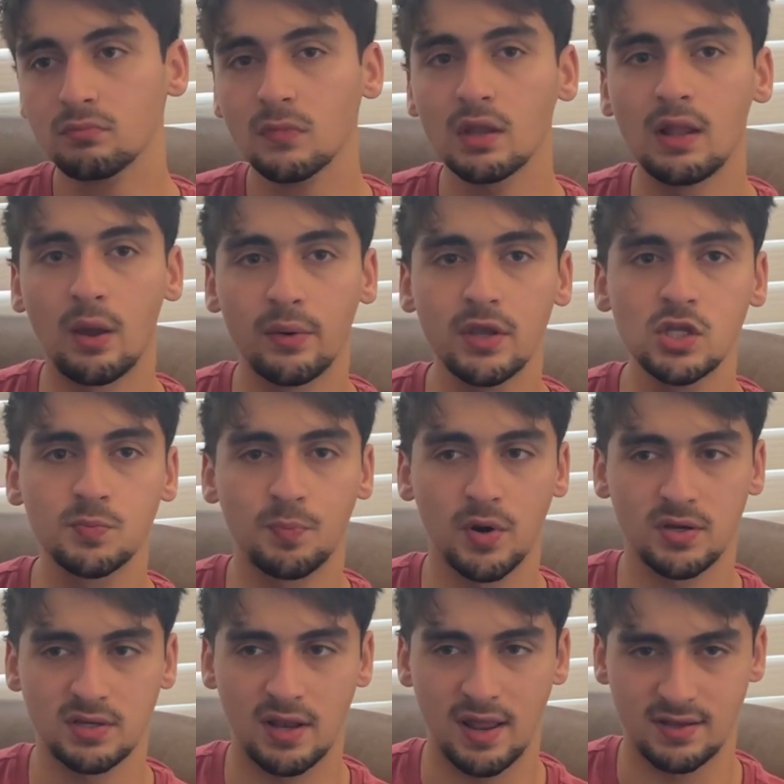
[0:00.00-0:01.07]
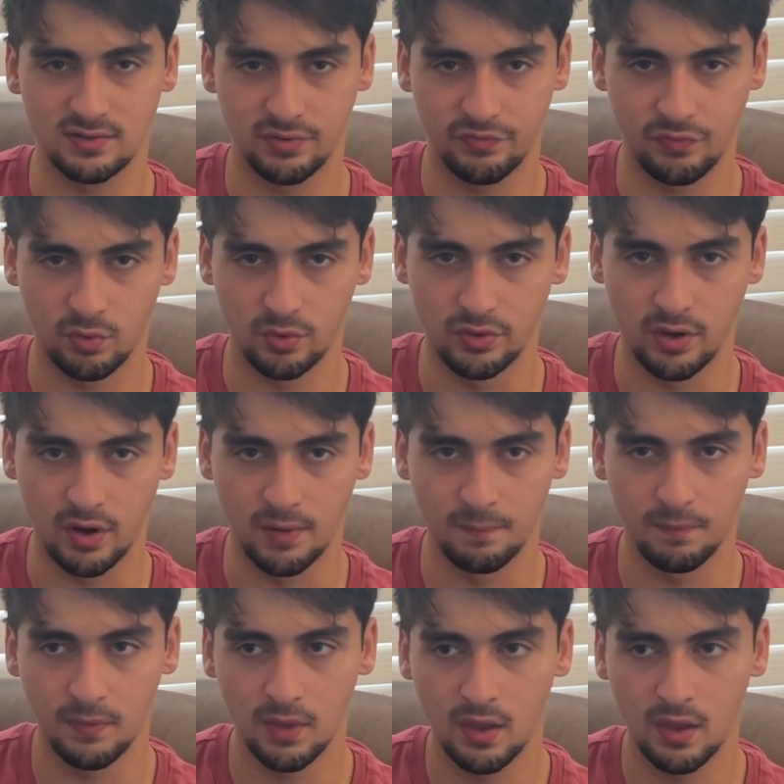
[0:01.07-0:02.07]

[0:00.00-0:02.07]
Now each person has a folder,